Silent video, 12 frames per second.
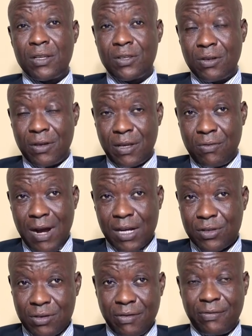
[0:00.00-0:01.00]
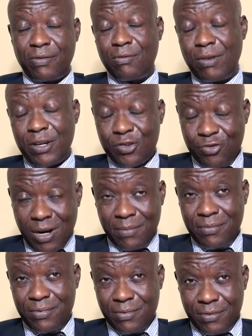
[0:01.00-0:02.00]
So the works of
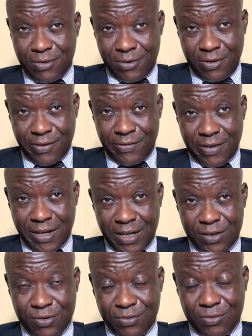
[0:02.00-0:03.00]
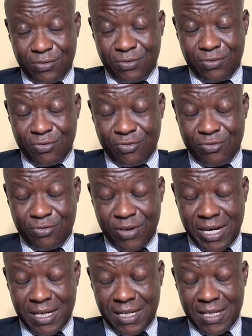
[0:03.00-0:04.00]
Winthrop, do not forget to
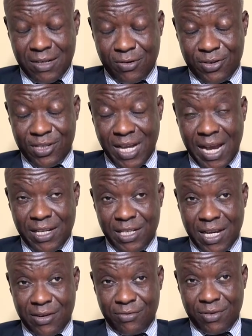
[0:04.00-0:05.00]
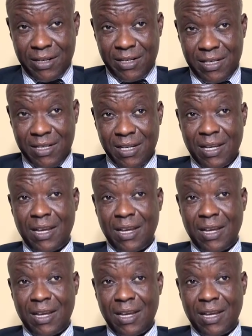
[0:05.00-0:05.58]
read or search and read